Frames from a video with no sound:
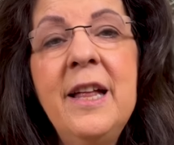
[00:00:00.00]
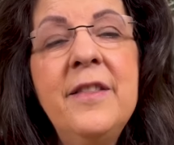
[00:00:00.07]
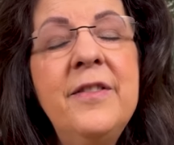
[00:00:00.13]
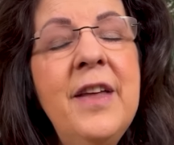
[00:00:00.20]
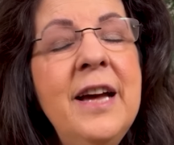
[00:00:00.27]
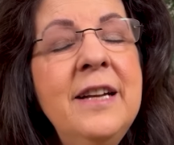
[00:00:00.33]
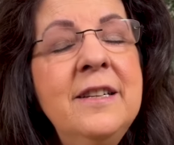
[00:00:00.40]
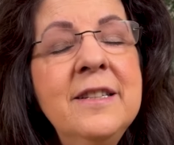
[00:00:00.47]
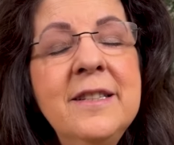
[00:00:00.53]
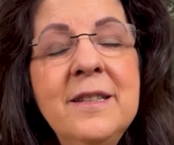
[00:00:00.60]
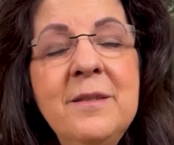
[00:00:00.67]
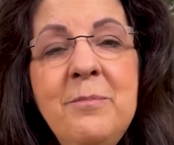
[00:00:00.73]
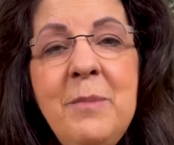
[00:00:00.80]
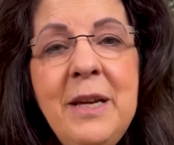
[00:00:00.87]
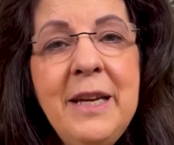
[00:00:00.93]
That
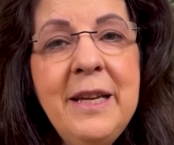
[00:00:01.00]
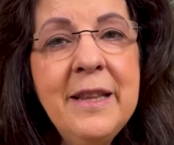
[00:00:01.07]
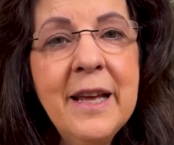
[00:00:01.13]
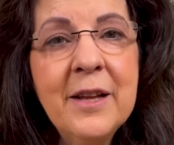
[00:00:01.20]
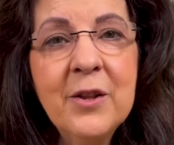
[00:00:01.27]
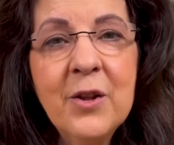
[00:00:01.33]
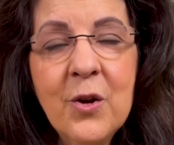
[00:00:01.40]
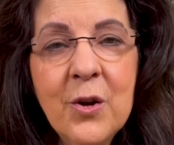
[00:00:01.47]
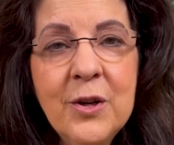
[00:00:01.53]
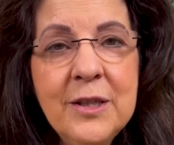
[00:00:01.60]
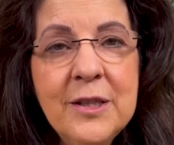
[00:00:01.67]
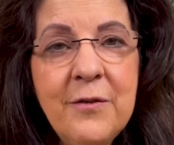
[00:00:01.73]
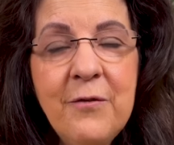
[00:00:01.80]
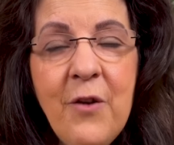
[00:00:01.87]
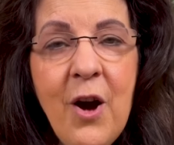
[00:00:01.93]
doesn't mean that
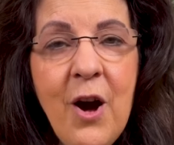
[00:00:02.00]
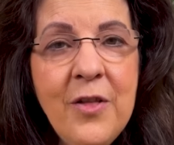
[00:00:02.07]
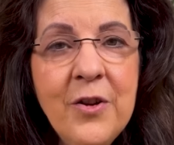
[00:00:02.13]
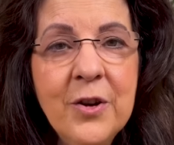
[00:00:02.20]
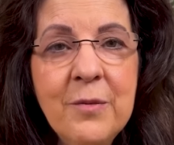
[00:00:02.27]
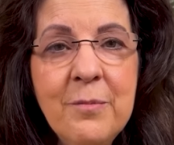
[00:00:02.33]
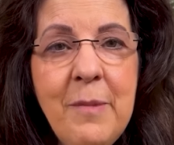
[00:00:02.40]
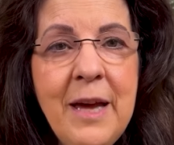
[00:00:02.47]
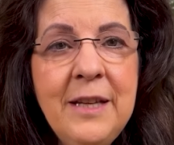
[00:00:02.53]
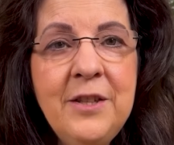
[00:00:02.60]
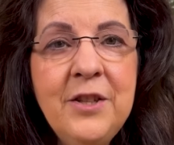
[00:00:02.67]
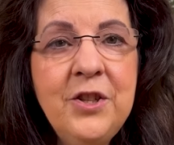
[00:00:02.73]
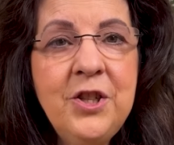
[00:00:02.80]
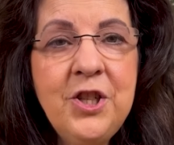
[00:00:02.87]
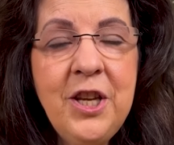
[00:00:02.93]
Lauren's father meant
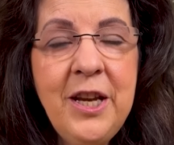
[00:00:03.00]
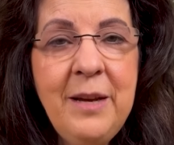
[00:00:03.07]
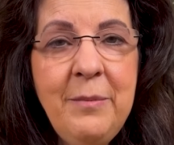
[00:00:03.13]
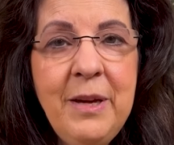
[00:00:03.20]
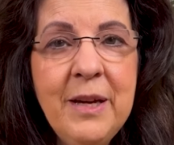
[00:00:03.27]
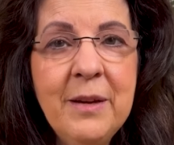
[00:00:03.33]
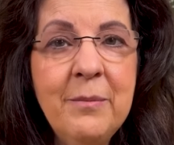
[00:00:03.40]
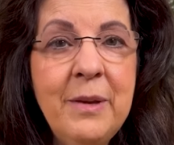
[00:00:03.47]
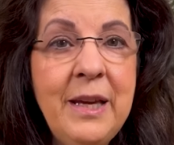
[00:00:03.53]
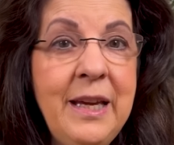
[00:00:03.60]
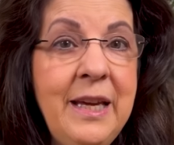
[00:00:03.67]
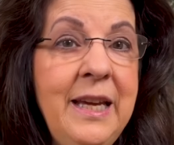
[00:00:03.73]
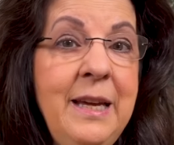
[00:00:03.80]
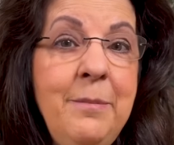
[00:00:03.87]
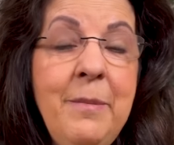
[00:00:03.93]
to shame him.
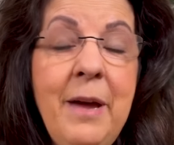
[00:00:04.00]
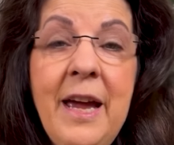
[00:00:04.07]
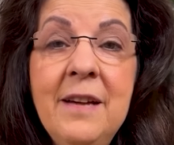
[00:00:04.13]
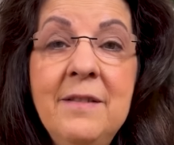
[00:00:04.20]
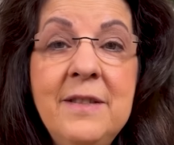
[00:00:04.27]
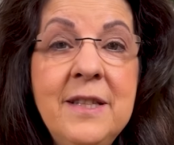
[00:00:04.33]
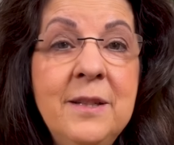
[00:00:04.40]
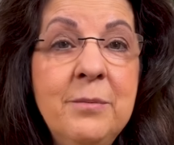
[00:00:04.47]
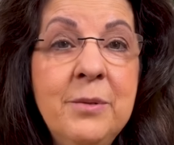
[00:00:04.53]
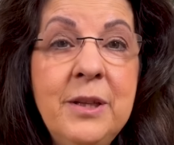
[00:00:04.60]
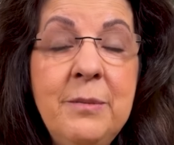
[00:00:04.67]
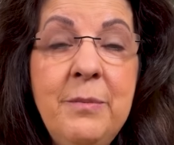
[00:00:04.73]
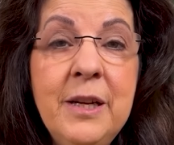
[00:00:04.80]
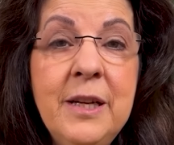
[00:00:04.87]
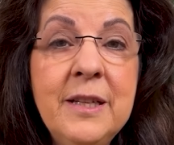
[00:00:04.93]
He may have
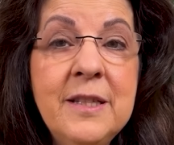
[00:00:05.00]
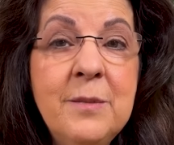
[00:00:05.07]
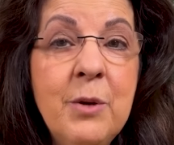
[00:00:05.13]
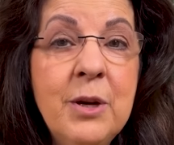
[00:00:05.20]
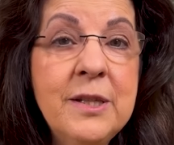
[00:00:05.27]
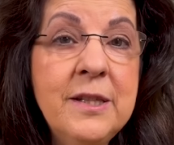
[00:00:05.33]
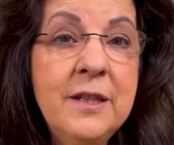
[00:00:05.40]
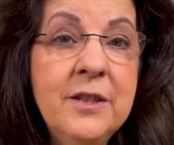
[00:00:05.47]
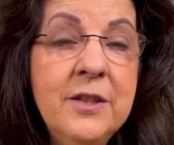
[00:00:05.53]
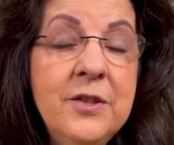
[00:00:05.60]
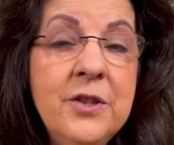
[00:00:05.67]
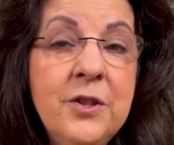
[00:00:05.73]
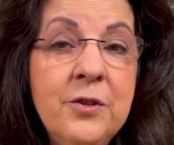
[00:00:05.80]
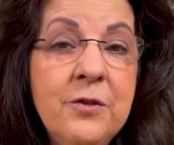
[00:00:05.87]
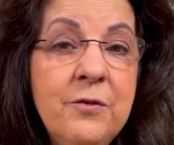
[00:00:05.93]
simply been expressing
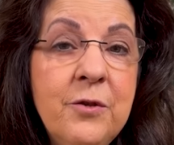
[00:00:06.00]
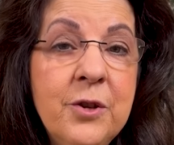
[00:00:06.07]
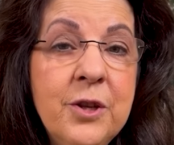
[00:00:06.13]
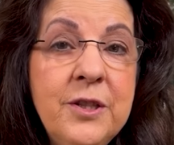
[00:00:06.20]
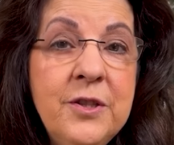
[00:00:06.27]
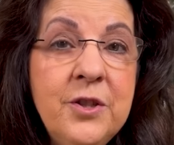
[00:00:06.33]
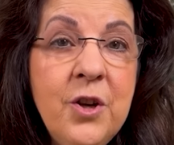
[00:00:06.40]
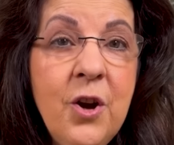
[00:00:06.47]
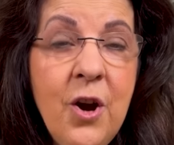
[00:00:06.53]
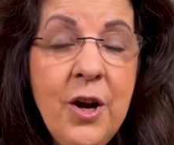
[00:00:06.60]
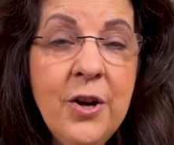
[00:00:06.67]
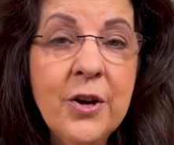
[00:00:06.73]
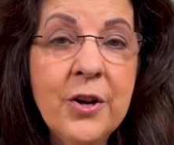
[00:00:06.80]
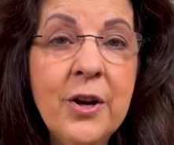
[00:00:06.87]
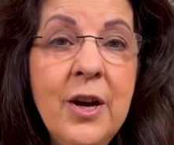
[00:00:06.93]
concern for his
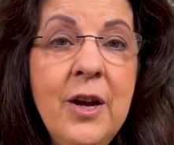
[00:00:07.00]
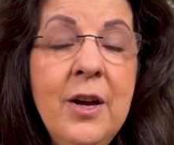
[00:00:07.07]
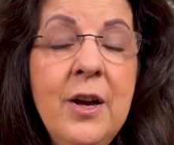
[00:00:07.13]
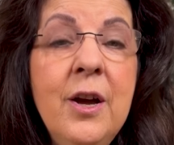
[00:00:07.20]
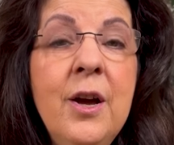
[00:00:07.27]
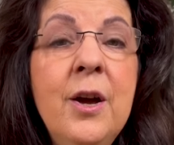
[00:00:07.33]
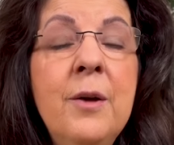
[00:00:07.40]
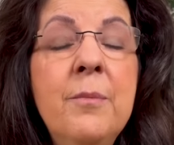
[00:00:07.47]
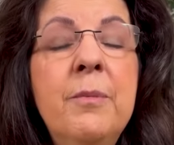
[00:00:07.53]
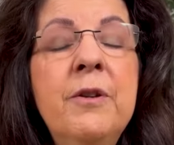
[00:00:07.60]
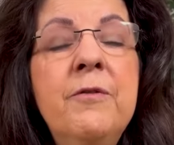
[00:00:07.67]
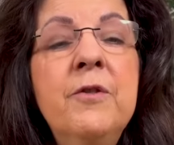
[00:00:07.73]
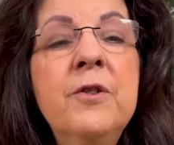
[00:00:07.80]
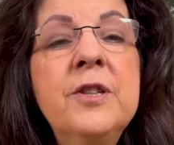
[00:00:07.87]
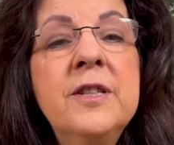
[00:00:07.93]
daughter.
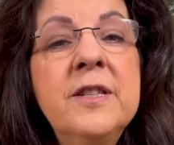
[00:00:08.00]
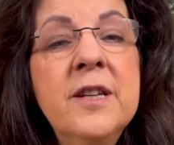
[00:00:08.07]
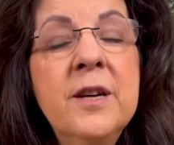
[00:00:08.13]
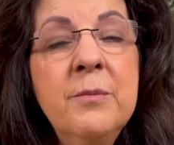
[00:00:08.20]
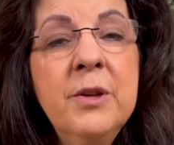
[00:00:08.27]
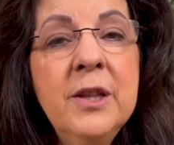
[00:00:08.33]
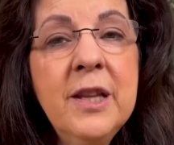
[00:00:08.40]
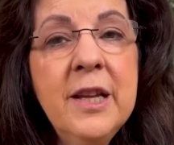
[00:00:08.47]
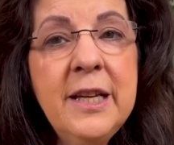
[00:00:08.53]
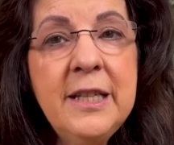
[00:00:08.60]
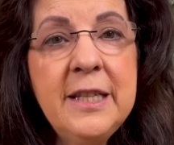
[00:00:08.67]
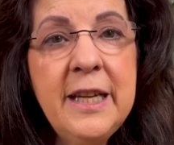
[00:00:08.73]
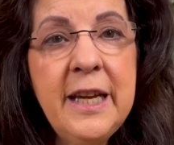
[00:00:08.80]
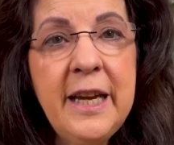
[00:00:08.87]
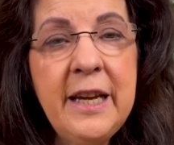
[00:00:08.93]
But for someone like
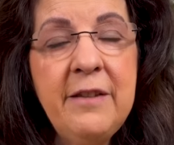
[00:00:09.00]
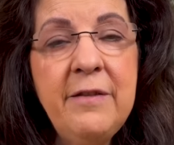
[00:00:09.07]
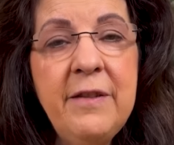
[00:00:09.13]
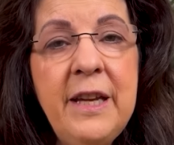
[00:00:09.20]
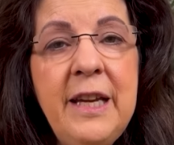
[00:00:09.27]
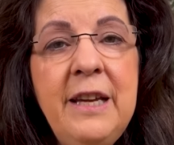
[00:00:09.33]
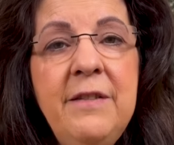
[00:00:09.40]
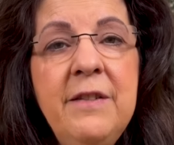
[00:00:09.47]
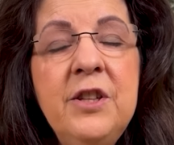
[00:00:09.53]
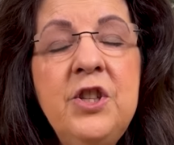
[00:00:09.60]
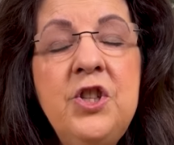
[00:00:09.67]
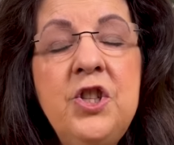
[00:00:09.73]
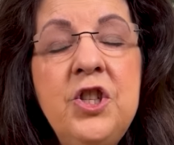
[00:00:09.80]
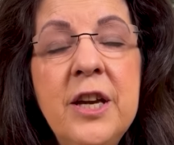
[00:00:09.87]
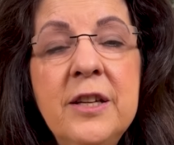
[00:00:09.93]
Dave,
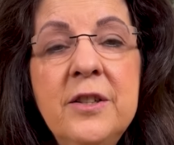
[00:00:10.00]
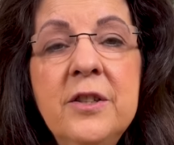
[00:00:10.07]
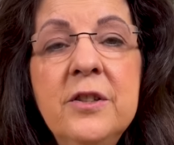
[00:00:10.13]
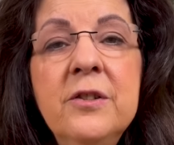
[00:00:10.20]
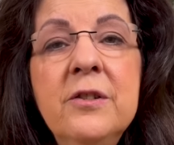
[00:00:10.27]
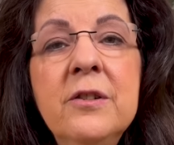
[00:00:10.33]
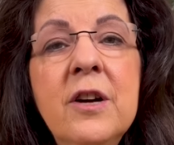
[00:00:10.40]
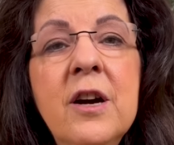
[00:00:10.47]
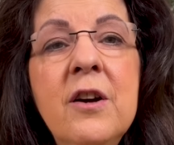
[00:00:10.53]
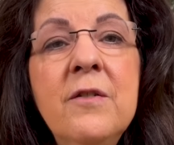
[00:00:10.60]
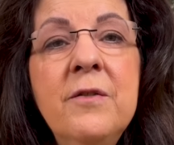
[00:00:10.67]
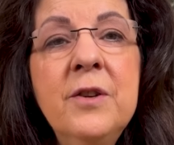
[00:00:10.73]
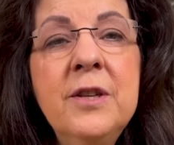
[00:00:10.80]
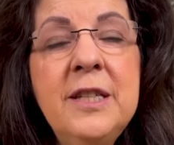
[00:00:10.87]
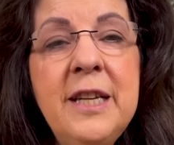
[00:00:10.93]
even gentle
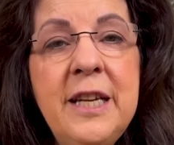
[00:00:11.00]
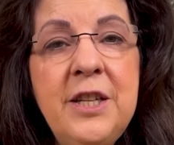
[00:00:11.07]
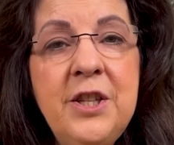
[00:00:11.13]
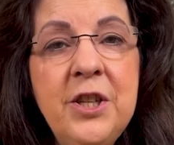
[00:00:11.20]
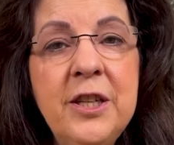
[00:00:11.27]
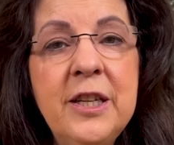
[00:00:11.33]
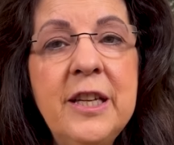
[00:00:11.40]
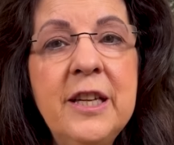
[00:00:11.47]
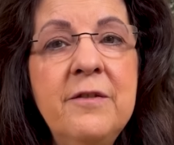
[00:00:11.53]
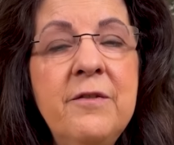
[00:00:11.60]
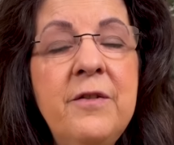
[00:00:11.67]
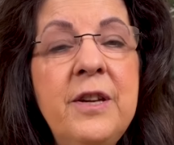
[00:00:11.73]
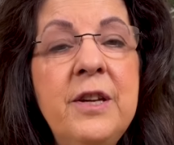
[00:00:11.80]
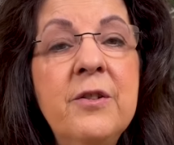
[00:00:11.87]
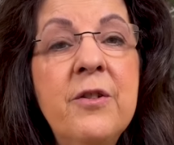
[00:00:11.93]
confrontation can
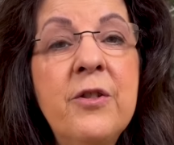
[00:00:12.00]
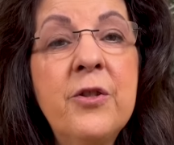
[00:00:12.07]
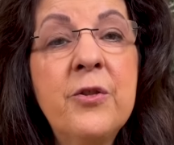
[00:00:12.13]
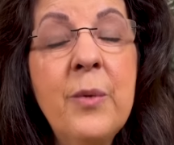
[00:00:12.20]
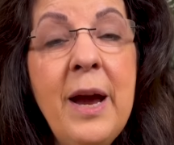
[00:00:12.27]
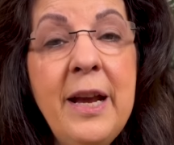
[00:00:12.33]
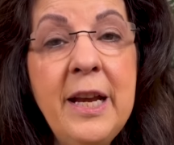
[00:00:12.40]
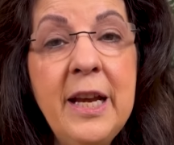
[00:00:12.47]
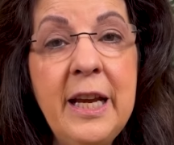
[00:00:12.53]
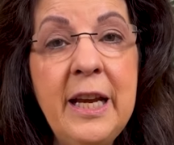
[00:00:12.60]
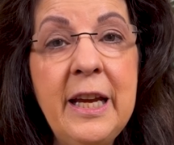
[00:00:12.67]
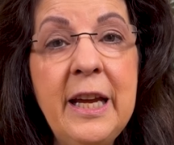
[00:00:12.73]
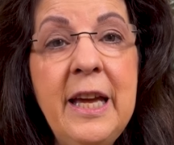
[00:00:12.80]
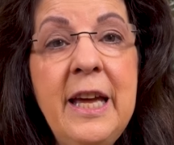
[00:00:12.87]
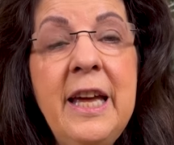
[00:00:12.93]
feel threatening